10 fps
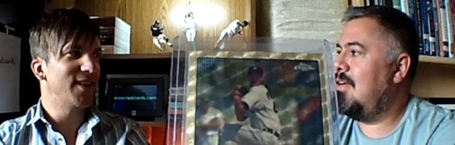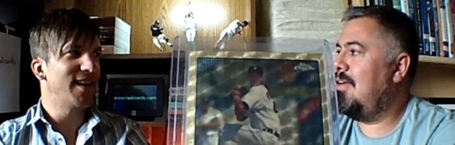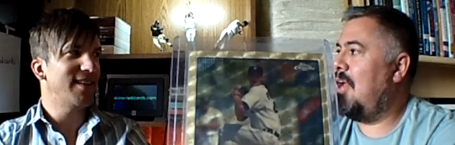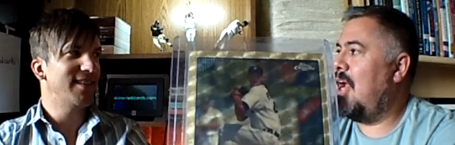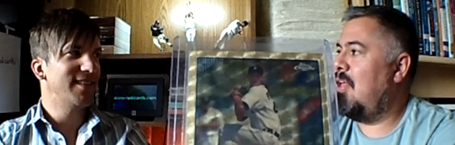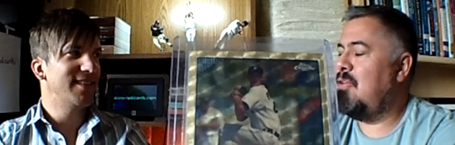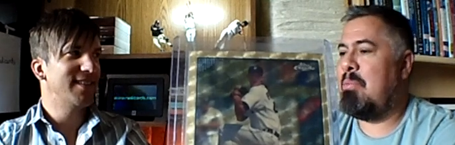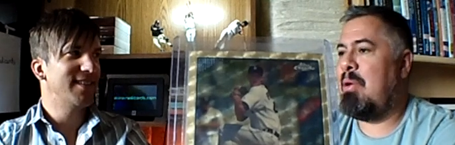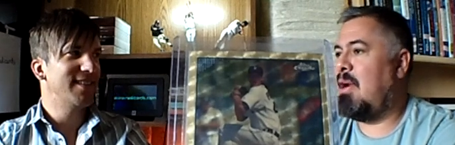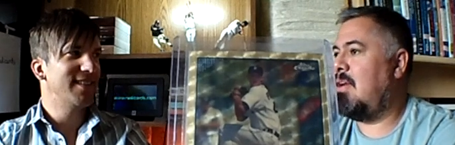Speaker 1: Right. Yeah, there
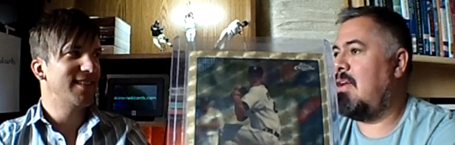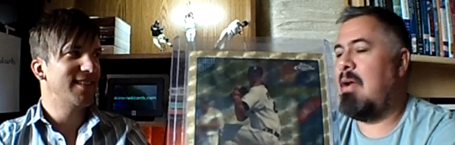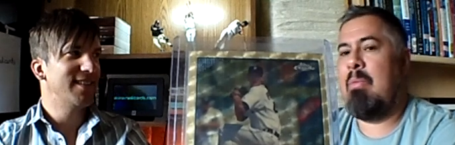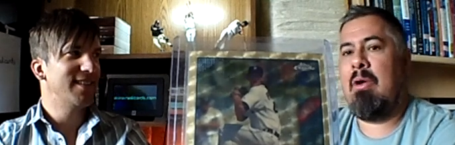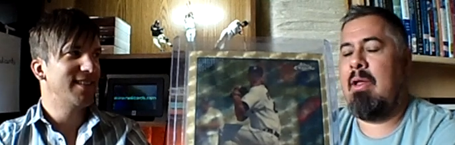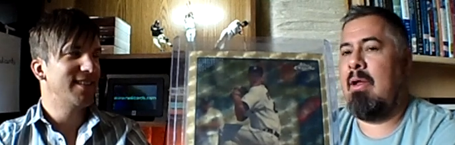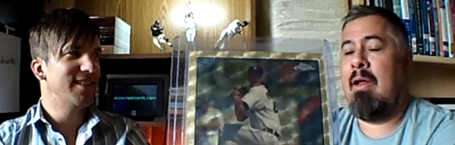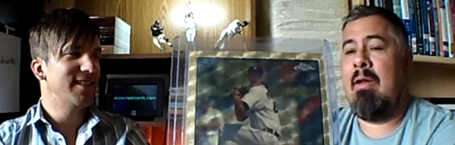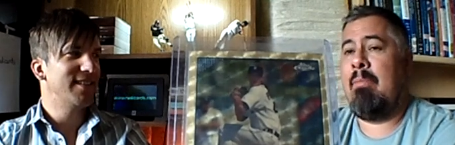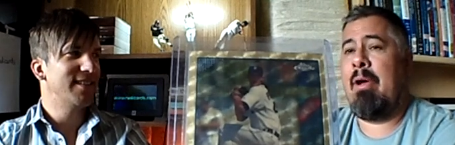was a period of time where like
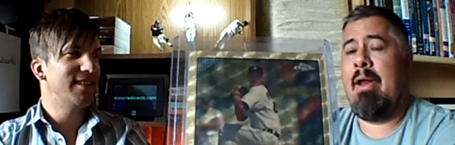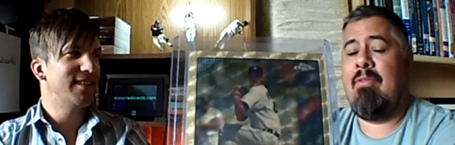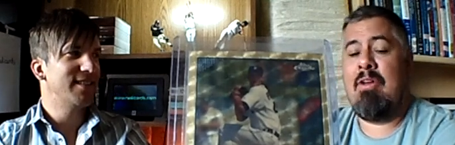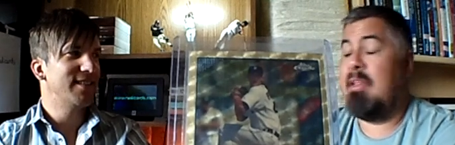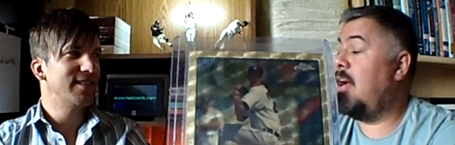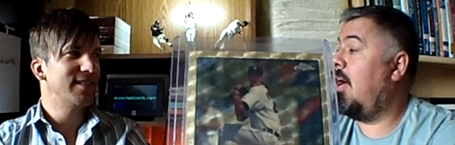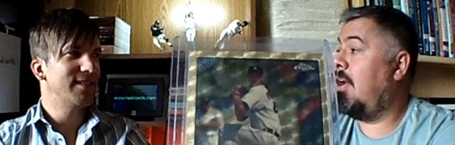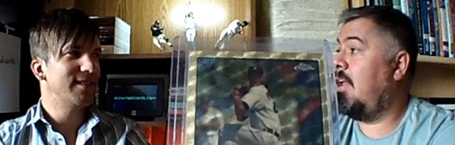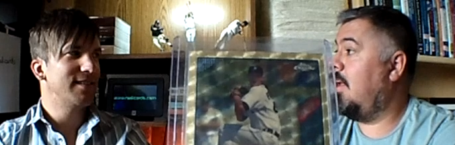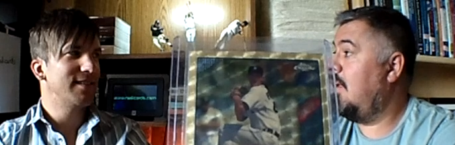I bought everything
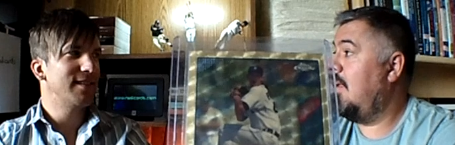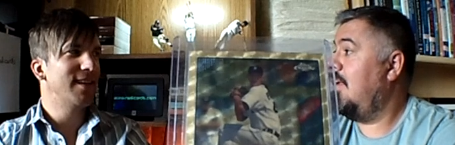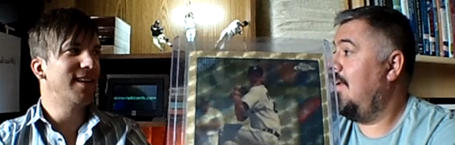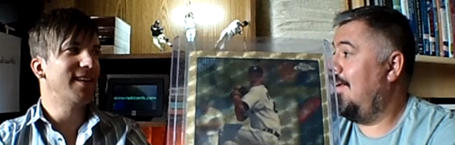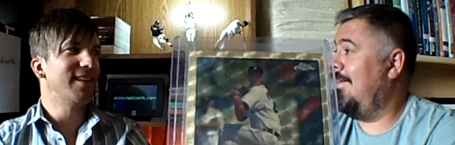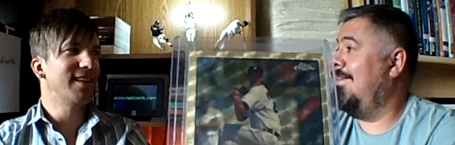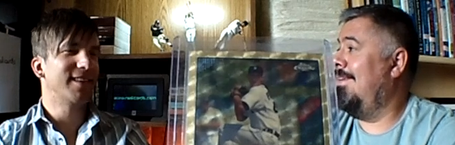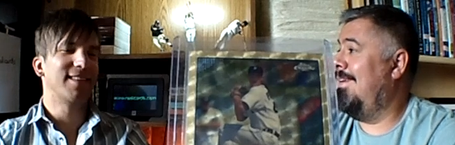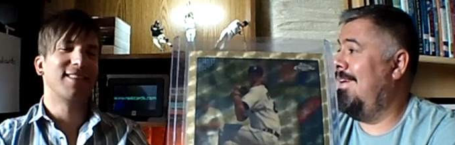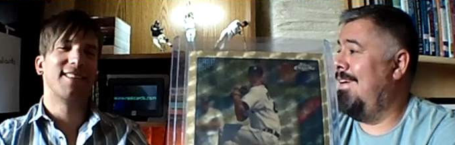hockey.
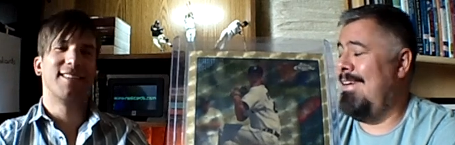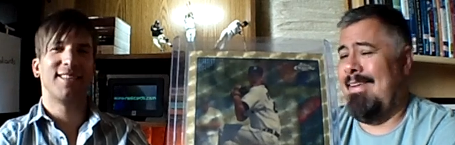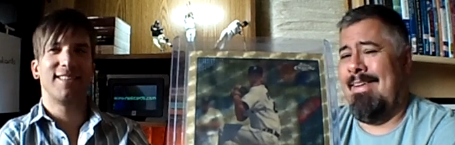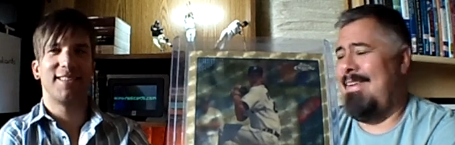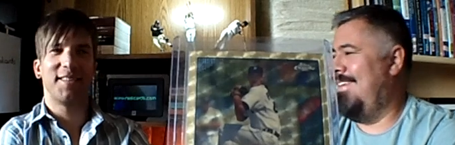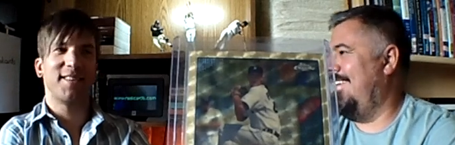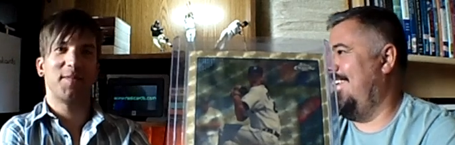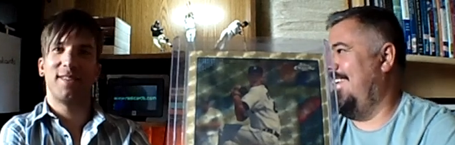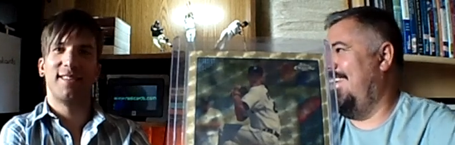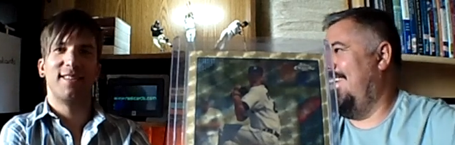I
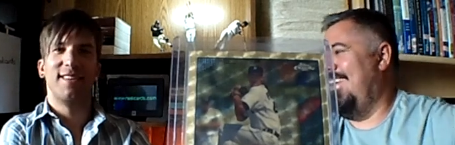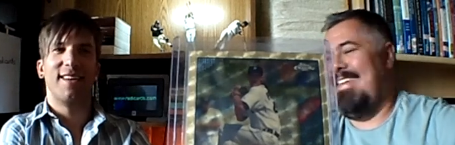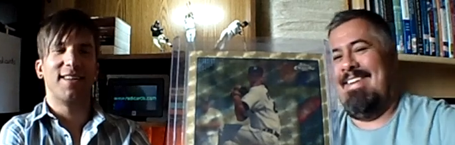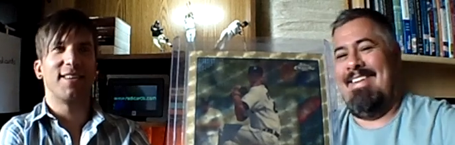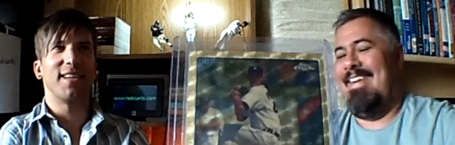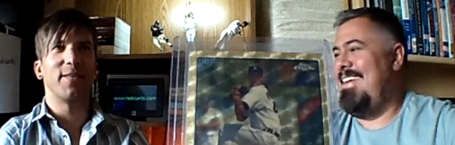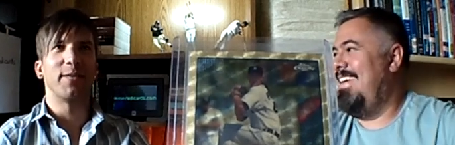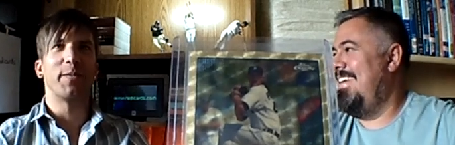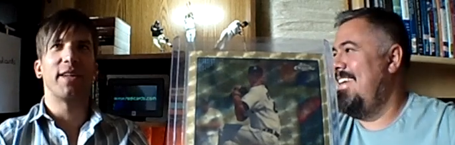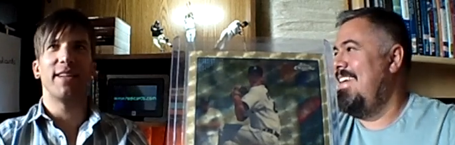don't think I've
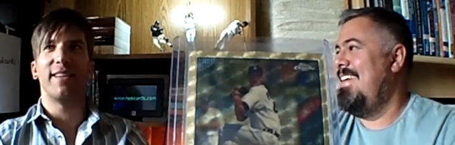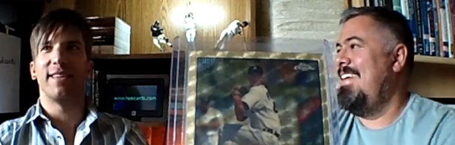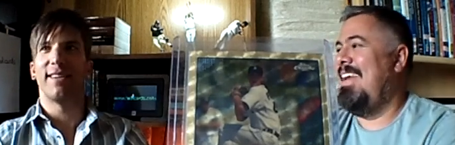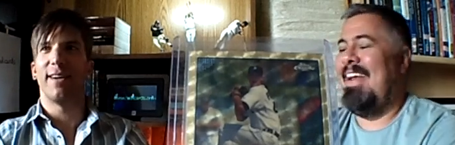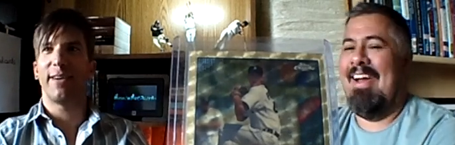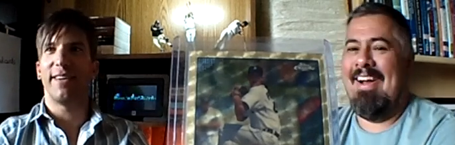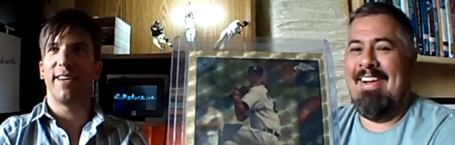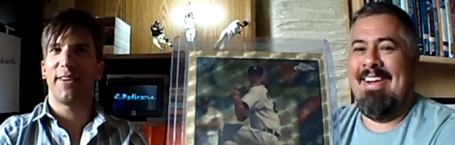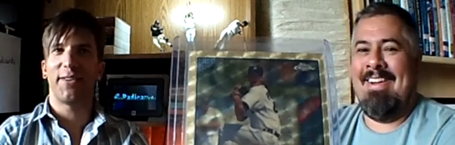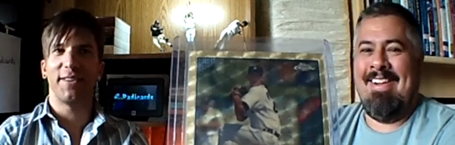
Speaker 2: ever bought anything
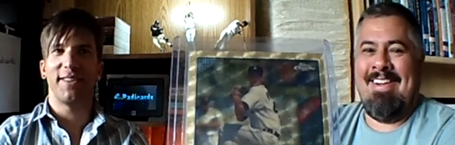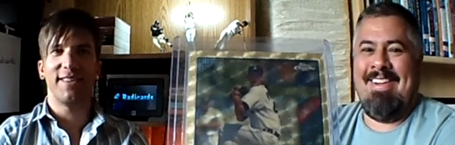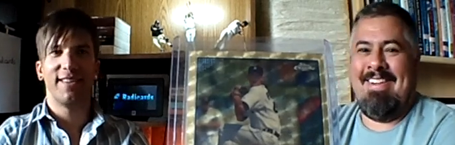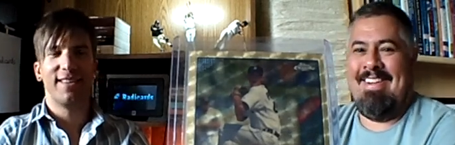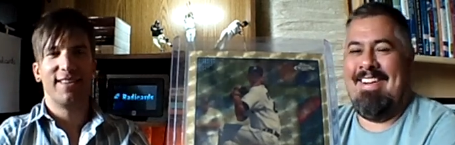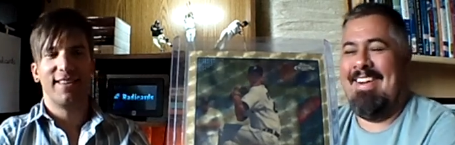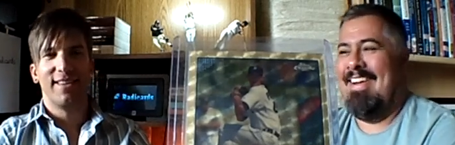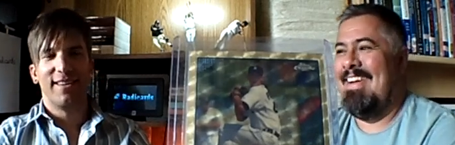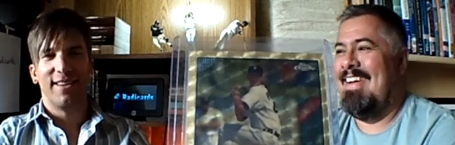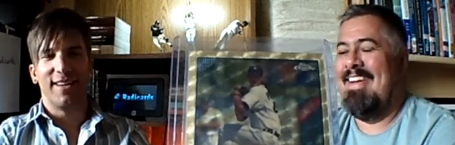hockey actually.
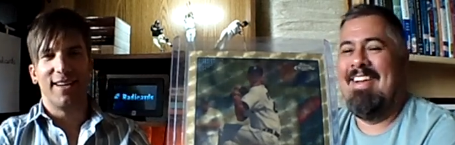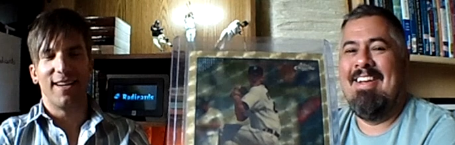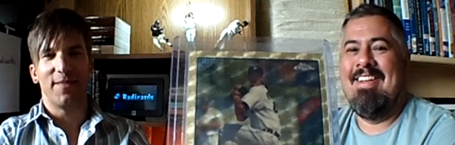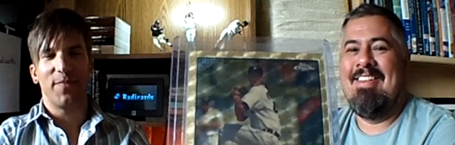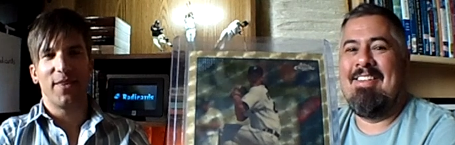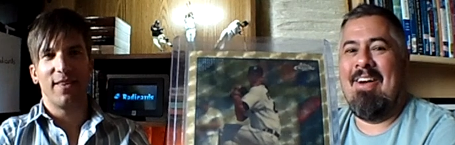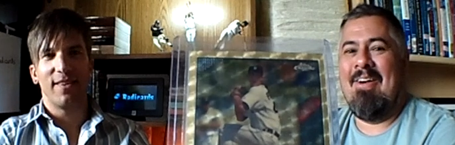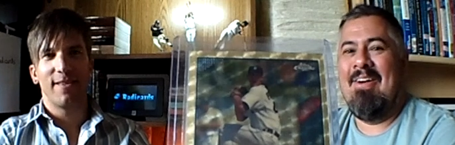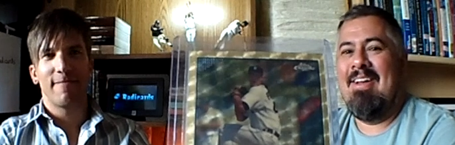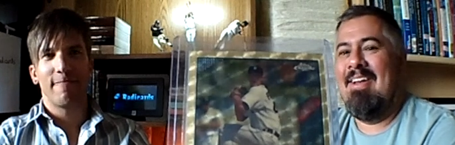
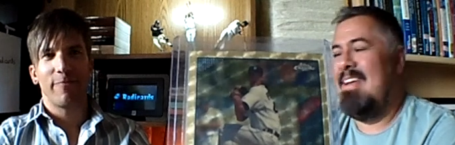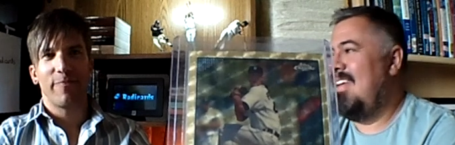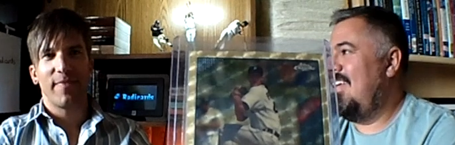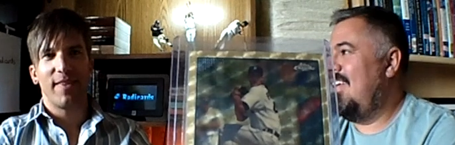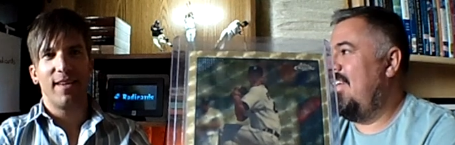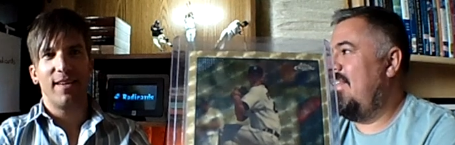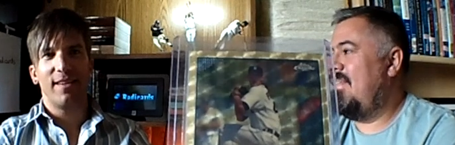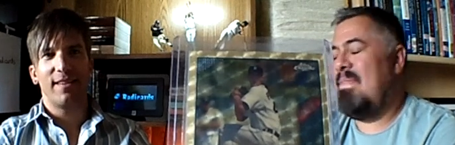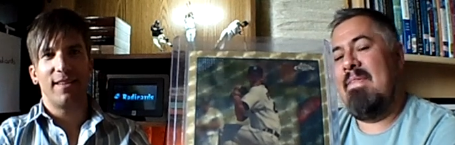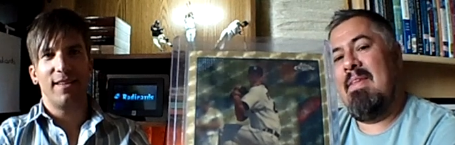
Speaker 1: So
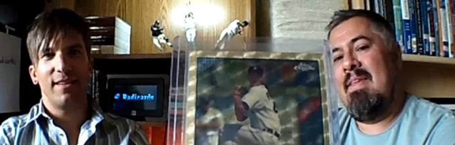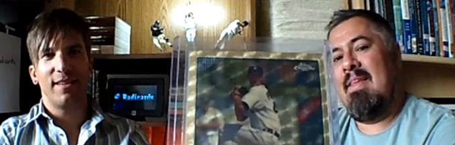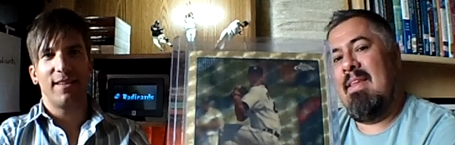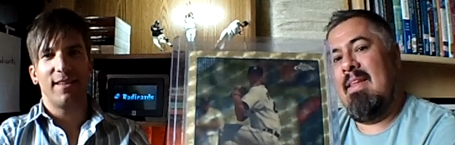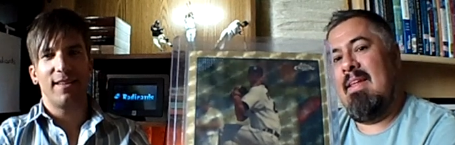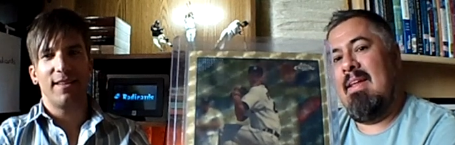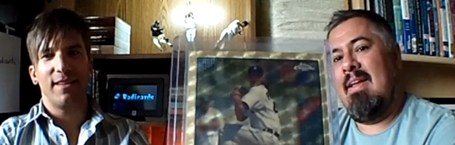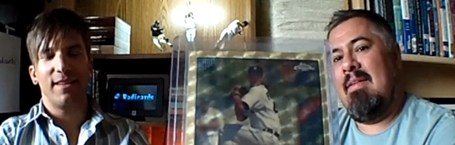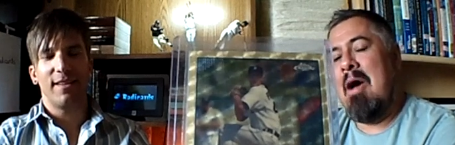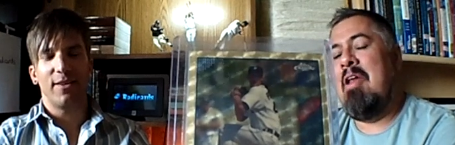the
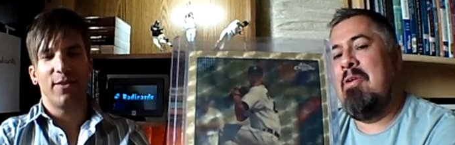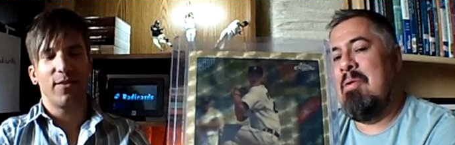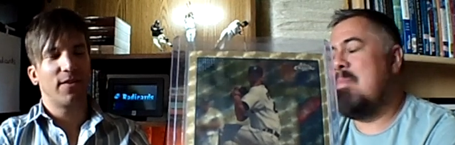
Speaker 2: I do